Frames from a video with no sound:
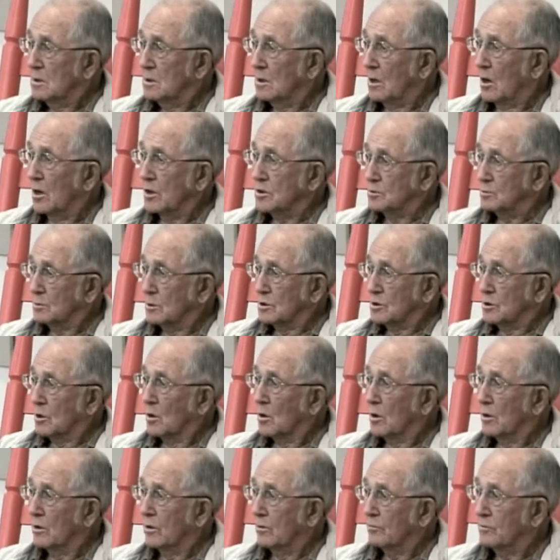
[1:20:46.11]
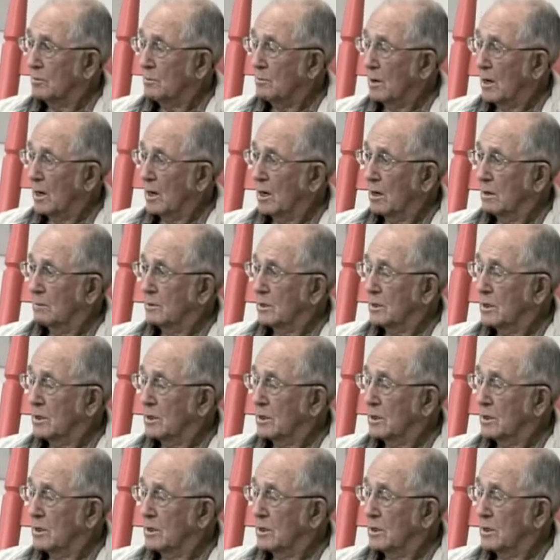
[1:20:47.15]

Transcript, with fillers: Ice wasn't hard enough to bear them,